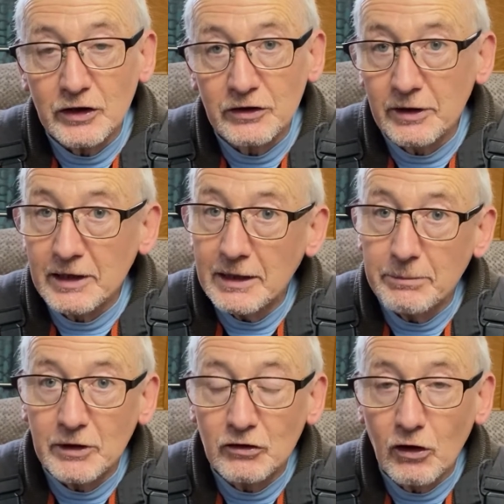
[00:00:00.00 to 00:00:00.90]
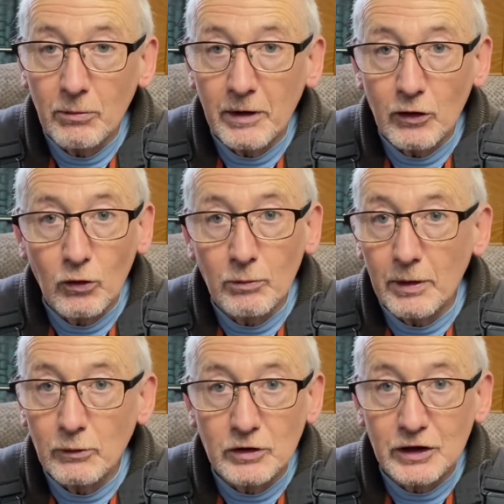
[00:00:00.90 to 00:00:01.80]
as I keep being told by all
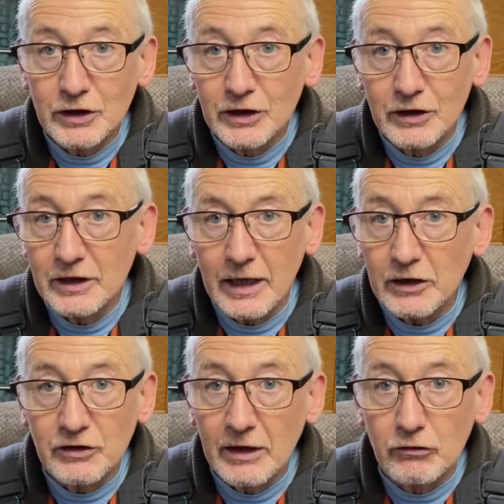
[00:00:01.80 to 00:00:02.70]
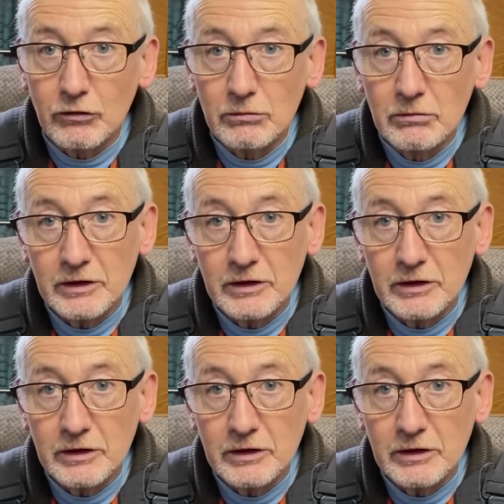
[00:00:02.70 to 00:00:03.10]
boaters that, yeah, it's natural,